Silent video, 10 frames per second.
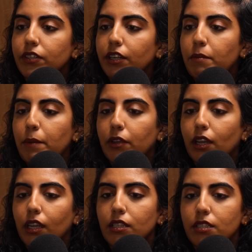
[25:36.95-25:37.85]
I remember
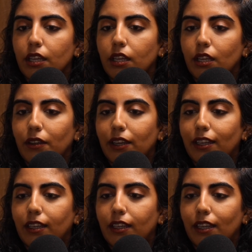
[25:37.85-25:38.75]
going to
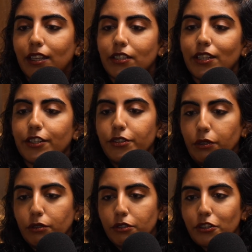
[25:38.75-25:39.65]
a
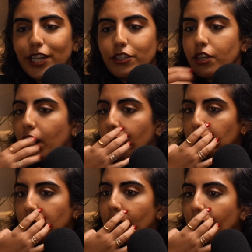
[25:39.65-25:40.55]
international trade
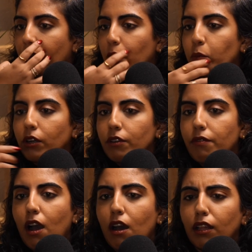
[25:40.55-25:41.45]
show, and one of
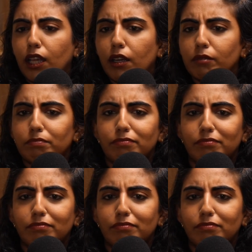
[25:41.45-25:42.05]
our